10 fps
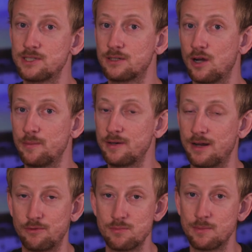us a comment
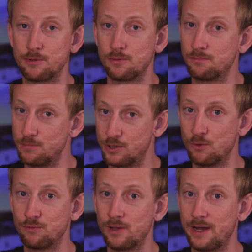and remember,
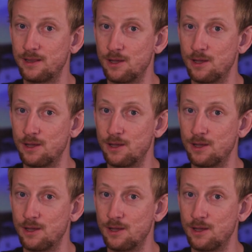don't fly